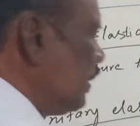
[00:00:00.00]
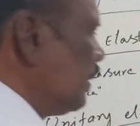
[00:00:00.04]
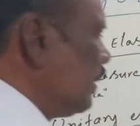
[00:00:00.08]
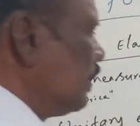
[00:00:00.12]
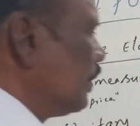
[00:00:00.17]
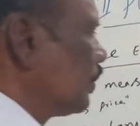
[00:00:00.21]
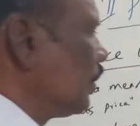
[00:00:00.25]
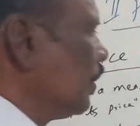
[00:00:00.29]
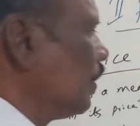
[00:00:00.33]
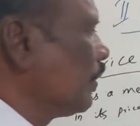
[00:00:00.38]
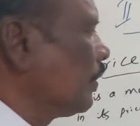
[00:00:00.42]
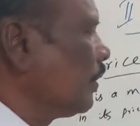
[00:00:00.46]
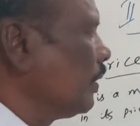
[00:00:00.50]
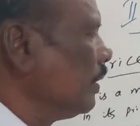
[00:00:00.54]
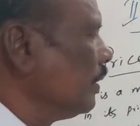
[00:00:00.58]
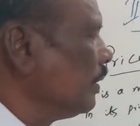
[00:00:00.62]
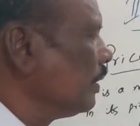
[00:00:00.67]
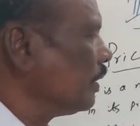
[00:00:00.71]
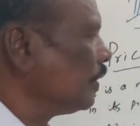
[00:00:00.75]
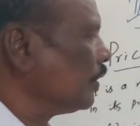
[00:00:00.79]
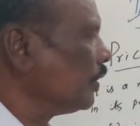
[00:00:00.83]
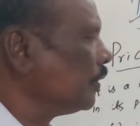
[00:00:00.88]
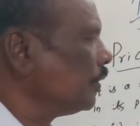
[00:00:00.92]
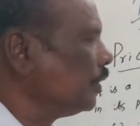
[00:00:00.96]
So
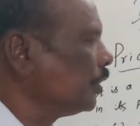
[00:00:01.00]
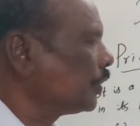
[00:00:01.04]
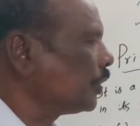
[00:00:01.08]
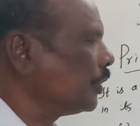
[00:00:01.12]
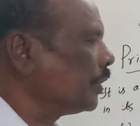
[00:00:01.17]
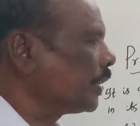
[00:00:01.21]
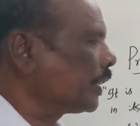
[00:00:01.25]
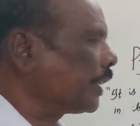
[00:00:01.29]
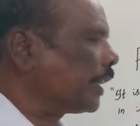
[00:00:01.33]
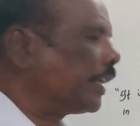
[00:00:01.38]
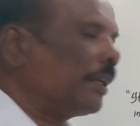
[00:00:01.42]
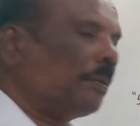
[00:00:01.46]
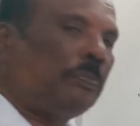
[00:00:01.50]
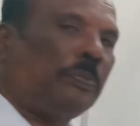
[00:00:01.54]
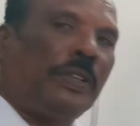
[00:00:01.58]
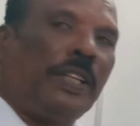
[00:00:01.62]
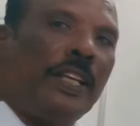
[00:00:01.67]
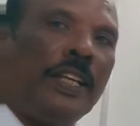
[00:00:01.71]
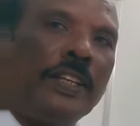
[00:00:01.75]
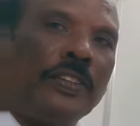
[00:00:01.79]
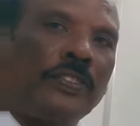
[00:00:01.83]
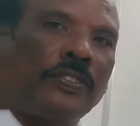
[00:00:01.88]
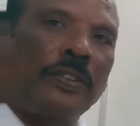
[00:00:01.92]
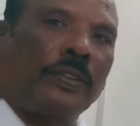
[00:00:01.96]
you should keep
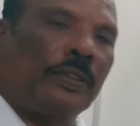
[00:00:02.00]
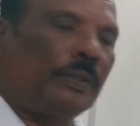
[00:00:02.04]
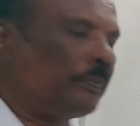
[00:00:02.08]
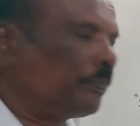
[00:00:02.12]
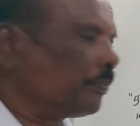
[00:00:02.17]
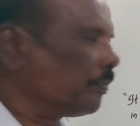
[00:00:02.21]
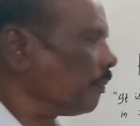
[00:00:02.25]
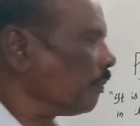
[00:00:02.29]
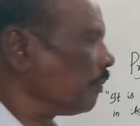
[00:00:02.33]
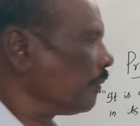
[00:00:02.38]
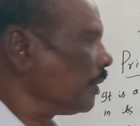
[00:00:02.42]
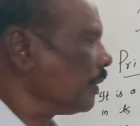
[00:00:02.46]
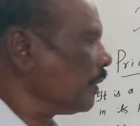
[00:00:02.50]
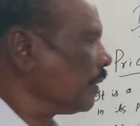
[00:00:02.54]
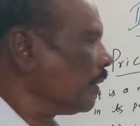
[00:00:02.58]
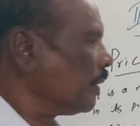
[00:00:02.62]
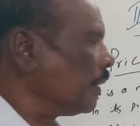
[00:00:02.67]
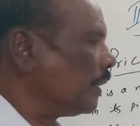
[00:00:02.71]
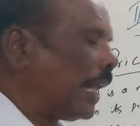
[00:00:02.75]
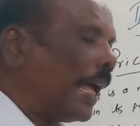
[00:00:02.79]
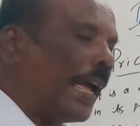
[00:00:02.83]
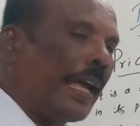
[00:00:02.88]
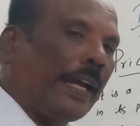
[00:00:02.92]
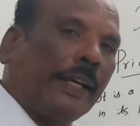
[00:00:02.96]
these
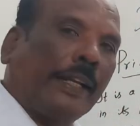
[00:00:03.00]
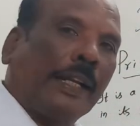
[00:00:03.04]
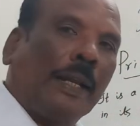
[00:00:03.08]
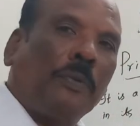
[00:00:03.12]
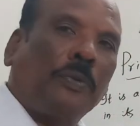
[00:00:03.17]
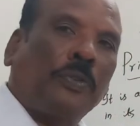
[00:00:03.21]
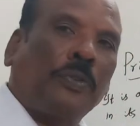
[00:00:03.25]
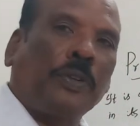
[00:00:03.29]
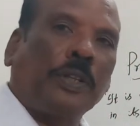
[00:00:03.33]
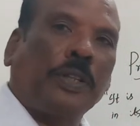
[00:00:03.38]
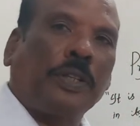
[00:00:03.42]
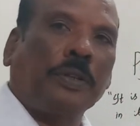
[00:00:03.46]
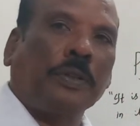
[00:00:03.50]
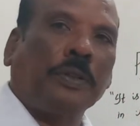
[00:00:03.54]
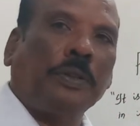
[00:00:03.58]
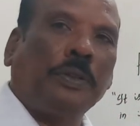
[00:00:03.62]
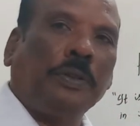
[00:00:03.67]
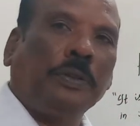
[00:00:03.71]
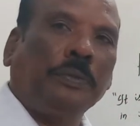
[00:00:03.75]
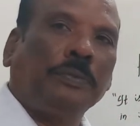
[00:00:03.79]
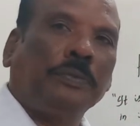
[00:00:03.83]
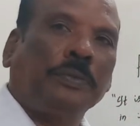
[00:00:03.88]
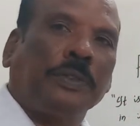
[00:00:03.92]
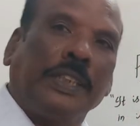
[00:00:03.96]
diagrams with
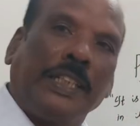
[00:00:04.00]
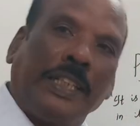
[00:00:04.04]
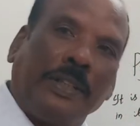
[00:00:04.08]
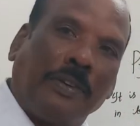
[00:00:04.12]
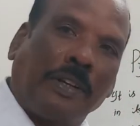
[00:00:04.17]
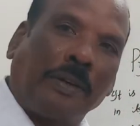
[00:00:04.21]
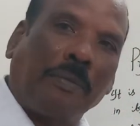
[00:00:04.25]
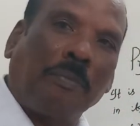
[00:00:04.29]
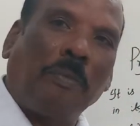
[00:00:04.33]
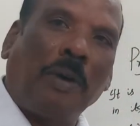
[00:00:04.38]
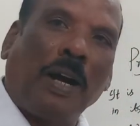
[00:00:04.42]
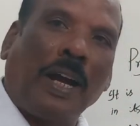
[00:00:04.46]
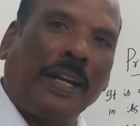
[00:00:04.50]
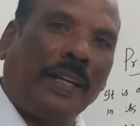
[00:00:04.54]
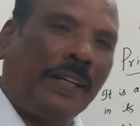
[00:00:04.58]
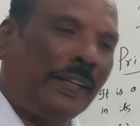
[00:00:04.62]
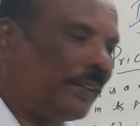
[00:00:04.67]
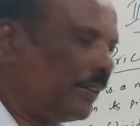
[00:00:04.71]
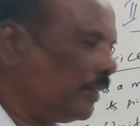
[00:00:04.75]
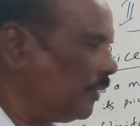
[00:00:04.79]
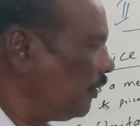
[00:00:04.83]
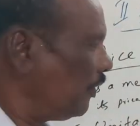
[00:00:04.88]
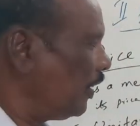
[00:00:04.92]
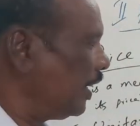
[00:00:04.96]
you in your mind
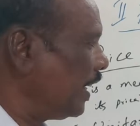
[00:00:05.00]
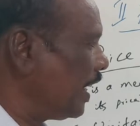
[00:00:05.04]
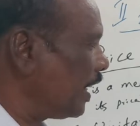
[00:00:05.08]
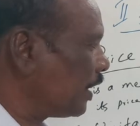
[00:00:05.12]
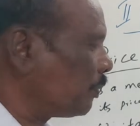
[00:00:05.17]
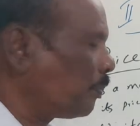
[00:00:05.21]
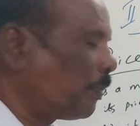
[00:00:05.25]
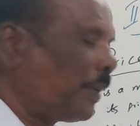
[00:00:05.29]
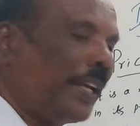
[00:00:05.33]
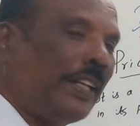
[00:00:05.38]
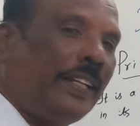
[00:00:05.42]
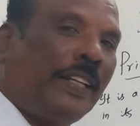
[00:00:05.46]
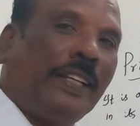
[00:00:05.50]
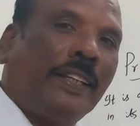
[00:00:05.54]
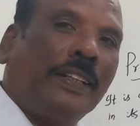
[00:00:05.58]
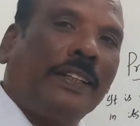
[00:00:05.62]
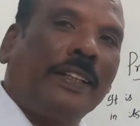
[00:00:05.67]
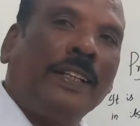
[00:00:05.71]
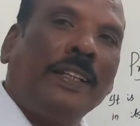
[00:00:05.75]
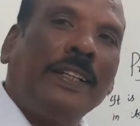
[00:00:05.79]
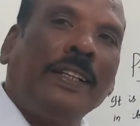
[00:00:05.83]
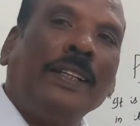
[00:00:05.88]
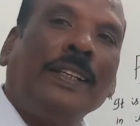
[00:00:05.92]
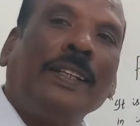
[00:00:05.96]
while
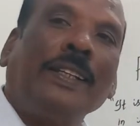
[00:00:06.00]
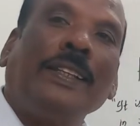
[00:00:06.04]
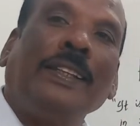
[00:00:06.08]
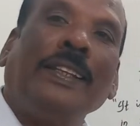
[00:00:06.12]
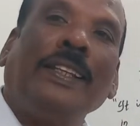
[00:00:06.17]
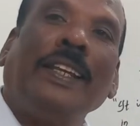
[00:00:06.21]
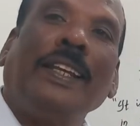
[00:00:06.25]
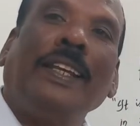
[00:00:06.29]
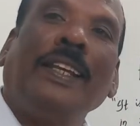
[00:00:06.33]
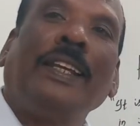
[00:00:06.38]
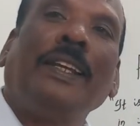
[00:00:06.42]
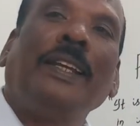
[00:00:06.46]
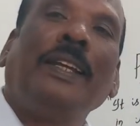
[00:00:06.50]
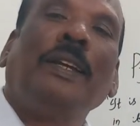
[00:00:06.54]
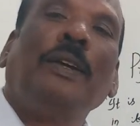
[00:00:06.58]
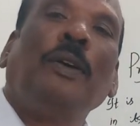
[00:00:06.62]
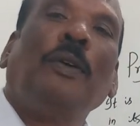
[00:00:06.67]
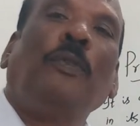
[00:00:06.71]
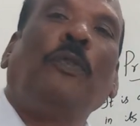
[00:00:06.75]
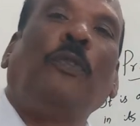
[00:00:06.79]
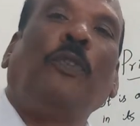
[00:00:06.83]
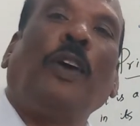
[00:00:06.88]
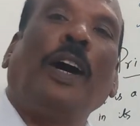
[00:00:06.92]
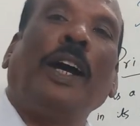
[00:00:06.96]
explaining the
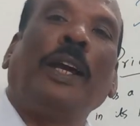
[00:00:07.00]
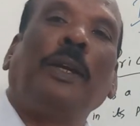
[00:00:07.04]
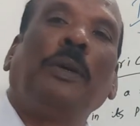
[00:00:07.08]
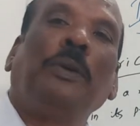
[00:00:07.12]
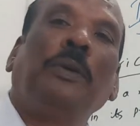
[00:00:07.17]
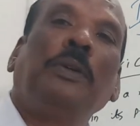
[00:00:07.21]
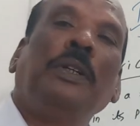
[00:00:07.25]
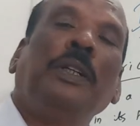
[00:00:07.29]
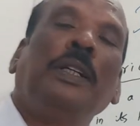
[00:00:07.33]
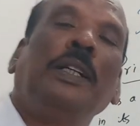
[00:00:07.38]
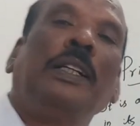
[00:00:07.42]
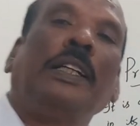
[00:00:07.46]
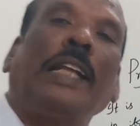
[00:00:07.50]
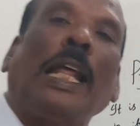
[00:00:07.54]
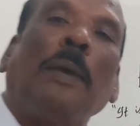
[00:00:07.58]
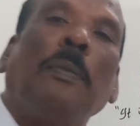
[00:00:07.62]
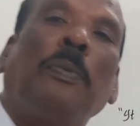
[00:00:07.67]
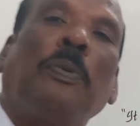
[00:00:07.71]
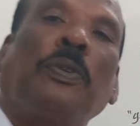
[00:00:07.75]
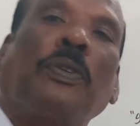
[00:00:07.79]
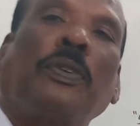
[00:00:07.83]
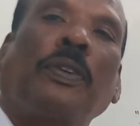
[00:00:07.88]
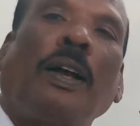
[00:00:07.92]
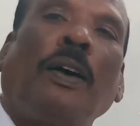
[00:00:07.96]
5
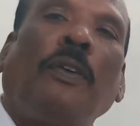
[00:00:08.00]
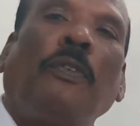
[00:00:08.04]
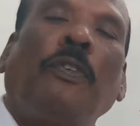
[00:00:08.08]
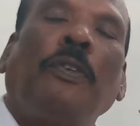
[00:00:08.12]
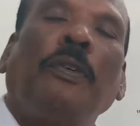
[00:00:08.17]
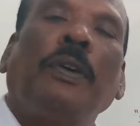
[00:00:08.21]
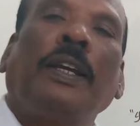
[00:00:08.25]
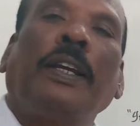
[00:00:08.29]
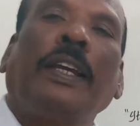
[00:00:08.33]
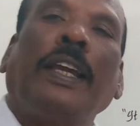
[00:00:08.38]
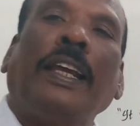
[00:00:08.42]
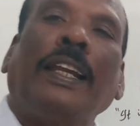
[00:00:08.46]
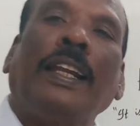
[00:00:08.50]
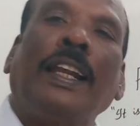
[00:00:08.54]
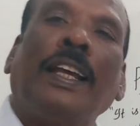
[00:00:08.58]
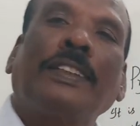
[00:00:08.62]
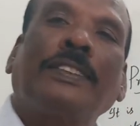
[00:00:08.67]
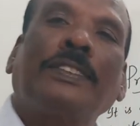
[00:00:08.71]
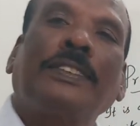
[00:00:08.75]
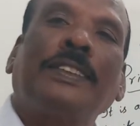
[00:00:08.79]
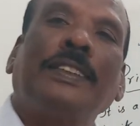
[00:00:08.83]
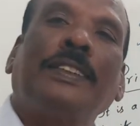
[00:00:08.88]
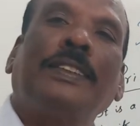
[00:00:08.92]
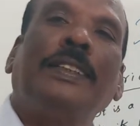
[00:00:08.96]
types of
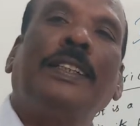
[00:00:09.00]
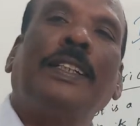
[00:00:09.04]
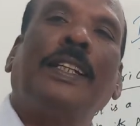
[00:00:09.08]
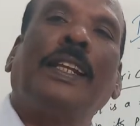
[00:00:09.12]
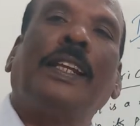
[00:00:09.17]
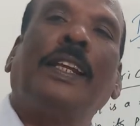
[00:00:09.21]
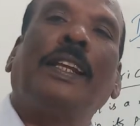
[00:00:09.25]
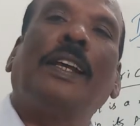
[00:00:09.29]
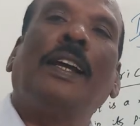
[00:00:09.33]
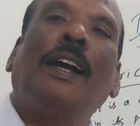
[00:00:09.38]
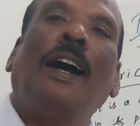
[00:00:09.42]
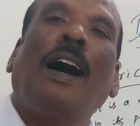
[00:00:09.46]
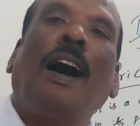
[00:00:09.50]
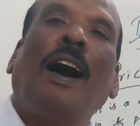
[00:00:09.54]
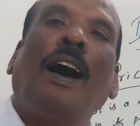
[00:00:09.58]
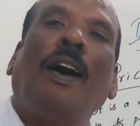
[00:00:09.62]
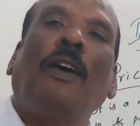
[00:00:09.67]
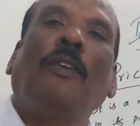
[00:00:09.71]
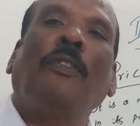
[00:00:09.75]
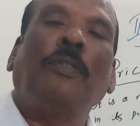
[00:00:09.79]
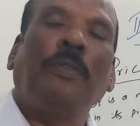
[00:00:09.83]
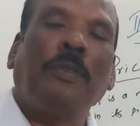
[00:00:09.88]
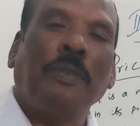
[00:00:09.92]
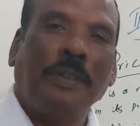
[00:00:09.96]
elasticity
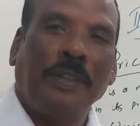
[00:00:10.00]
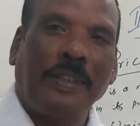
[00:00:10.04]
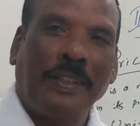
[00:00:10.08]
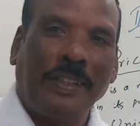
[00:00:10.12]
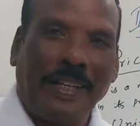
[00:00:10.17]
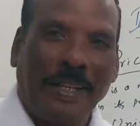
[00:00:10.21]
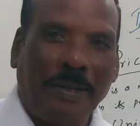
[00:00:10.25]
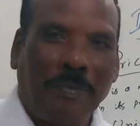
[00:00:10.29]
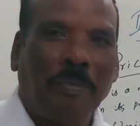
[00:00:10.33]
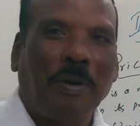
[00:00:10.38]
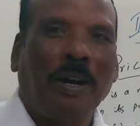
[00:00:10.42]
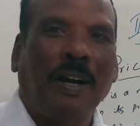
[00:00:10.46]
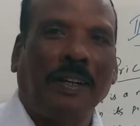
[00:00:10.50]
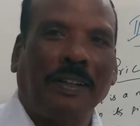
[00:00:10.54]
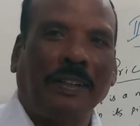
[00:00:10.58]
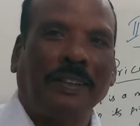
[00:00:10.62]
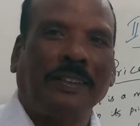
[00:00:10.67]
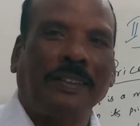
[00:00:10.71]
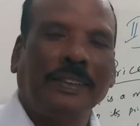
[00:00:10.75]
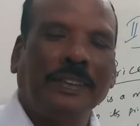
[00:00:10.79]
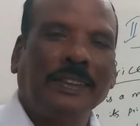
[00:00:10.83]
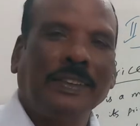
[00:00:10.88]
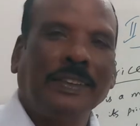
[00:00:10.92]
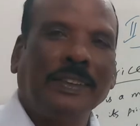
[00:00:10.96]
of demand.
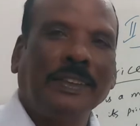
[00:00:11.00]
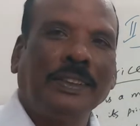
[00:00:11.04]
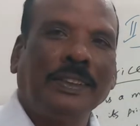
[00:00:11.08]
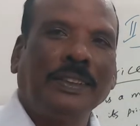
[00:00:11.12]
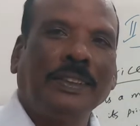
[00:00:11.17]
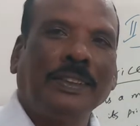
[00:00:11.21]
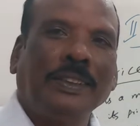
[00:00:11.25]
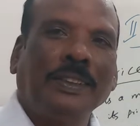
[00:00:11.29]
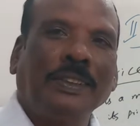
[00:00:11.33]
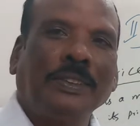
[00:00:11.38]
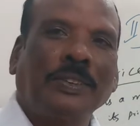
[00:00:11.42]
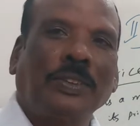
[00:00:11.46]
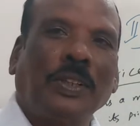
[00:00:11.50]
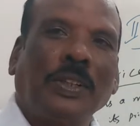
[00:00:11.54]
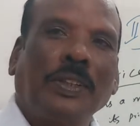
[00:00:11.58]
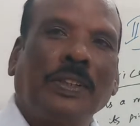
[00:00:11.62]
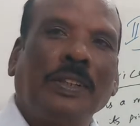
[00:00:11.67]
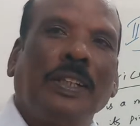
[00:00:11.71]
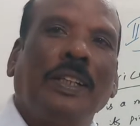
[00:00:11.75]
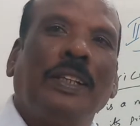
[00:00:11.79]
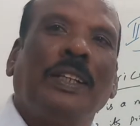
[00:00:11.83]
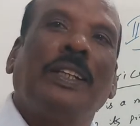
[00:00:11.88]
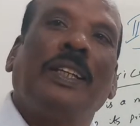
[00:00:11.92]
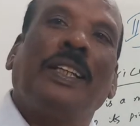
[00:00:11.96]
So
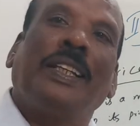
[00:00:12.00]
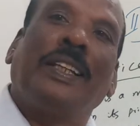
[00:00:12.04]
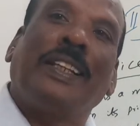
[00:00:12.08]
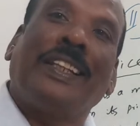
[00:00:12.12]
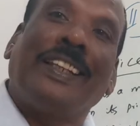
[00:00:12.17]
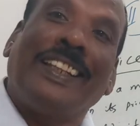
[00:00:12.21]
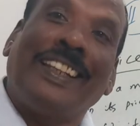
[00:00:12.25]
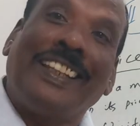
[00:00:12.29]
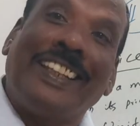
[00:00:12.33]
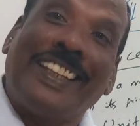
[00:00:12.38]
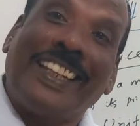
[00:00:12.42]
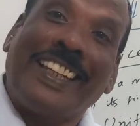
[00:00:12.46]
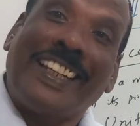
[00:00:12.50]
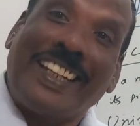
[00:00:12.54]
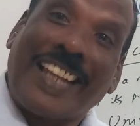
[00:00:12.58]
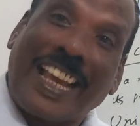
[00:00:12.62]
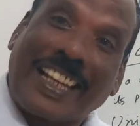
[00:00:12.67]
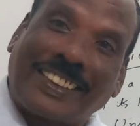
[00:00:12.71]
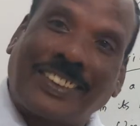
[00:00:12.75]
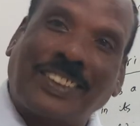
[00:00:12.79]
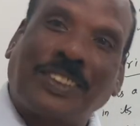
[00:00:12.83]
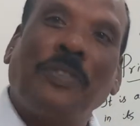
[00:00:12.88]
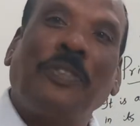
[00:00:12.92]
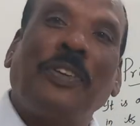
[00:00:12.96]
in the
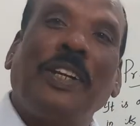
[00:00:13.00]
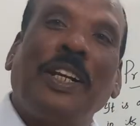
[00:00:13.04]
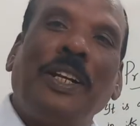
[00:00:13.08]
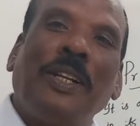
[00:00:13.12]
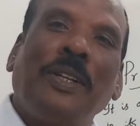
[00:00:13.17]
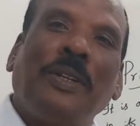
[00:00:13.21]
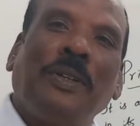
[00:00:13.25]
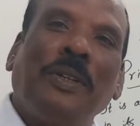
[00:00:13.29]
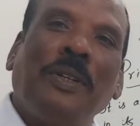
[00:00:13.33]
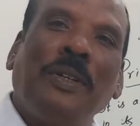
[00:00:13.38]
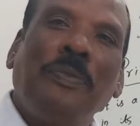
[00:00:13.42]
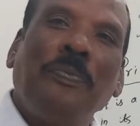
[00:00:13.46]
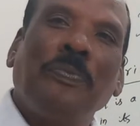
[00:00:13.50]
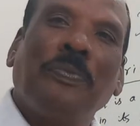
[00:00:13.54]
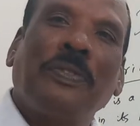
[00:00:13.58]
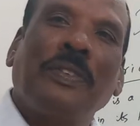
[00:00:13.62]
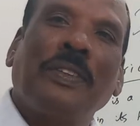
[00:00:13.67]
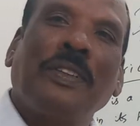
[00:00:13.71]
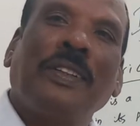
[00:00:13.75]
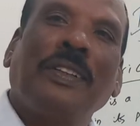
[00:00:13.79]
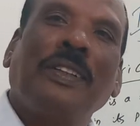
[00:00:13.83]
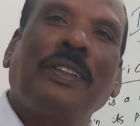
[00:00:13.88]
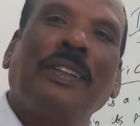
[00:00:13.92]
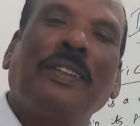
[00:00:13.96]
next video,
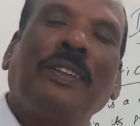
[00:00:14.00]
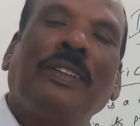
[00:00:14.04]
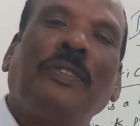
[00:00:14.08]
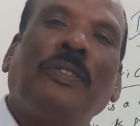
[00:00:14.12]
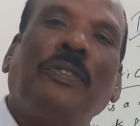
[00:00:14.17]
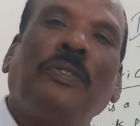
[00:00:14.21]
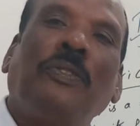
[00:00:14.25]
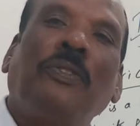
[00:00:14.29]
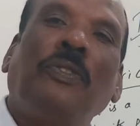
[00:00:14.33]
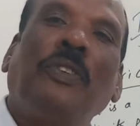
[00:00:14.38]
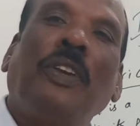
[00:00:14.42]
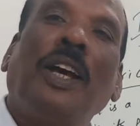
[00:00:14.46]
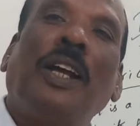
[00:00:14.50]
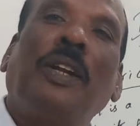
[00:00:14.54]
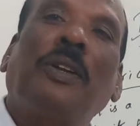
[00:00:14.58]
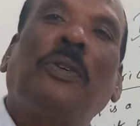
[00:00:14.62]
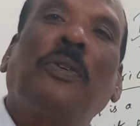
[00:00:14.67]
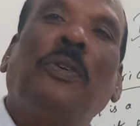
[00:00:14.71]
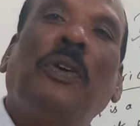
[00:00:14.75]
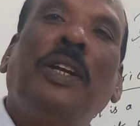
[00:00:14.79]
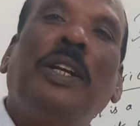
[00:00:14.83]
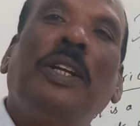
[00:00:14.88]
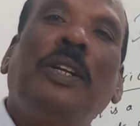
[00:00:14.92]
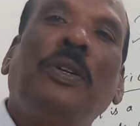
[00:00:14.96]
we are
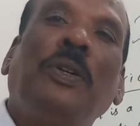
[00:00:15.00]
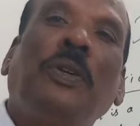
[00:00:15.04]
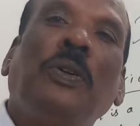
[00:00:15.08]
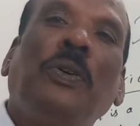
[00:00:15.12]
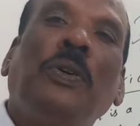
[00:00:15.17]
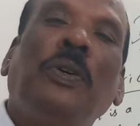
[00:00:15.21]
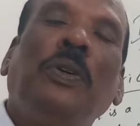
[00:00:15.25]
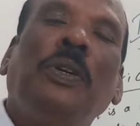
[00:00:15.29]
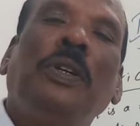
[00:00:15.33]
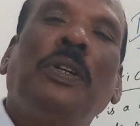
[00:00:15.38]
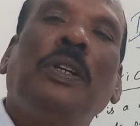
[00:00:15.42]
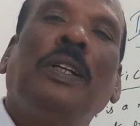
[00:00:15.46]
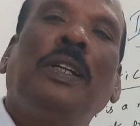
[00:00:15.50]
going to